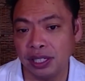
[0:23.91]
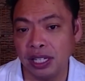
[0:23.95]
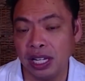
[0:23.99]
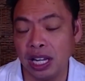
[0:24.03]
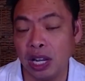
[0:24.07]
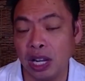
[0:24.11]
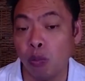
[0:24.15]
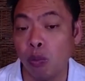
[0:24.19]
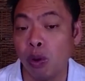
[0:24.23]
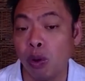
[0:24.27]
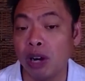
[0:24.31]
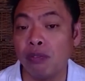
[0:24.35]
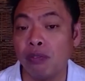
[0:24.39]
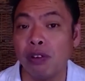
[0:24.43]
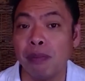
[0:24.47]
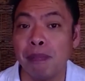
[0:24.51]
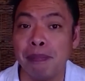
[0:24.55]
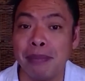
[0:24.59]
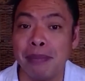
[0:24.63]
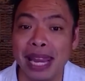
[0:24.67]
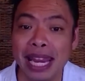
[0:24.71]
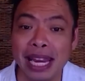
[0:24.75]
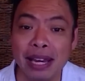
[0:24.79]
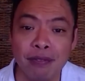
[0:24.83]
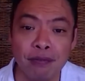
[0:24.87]
and one of her
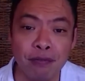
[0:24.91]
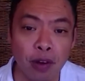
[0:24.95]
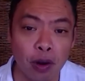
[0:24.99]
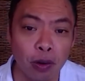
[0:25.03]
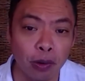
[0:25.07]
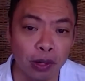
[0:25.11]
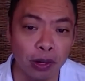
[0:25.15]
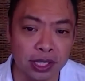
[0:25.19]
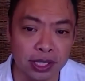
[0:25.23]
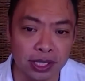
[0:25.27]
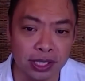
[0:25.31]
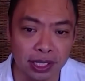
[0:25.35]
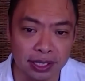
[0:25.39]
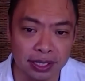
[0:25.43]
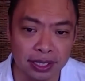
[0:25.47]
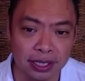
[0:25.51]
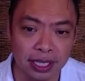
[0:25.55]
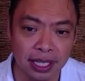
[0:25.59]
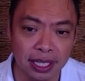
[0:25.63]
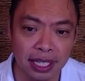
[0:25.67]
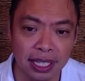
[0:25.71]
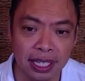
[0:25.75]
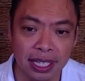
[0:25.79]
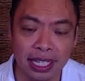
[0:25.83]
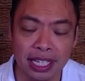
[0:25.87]
main focuses
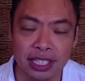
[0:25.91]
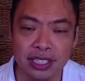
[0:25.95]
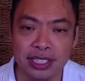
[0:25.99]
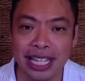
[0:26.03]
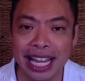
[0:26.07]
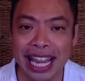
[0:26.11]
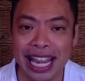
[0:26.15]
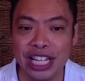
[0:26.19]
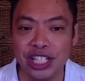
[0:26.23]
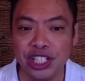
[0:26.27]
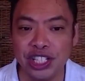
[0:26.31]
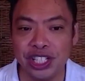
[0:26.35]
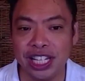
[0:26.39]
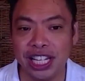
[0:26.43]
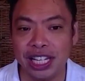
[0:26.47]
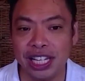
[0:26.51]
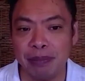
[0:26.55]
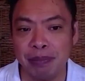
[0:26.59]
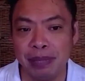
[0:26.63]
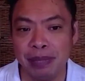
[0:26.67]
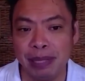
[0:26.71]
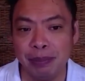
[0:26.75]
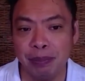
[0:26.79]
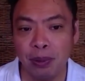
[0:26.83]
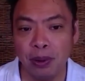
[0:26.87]
is to educate
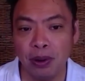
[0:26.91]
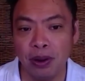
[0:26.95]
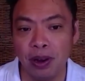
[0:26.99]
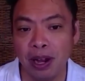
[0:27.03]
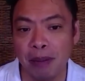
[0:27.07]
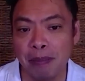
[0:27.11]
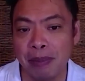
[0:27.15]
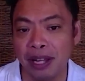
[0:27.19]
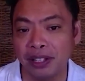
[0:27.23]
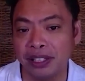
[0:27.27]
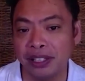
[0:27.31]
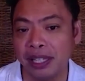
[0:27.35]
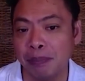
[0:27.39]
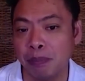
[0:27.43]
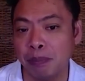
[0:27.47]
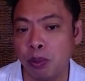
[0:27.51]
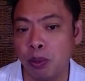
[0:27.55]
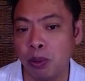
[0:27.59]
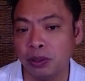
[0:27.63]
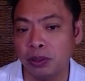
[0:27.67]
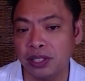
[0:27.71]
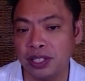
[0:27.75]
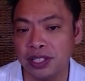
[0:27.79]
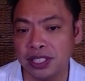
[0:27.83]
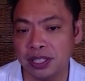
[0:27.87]
people about the
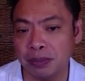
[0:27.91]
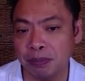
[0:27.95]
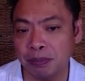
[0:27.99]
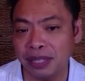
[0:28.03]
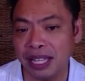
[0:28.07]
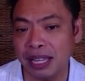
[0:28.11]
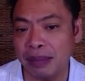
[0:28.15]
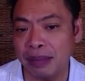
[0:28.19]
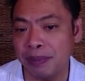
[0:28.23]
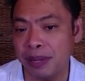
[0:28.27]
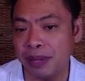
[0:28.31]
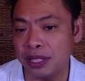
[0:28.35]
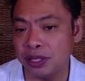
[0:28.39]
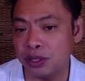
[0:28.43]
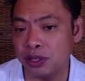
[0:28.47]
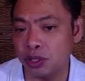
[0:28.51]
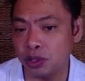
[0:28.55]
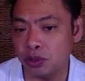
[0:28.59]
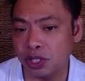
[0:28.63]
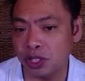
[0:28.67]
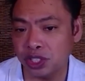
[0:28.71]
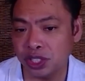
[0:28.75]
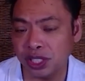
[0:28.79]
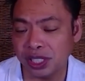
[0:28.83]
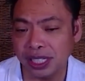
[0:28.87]
importance of plant-based
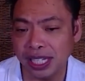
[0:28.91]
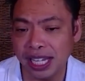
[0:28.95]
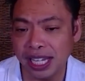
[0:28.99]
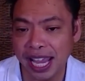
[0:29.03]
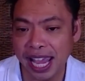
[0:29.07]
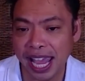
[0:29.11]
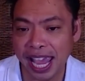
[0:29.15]
nutrition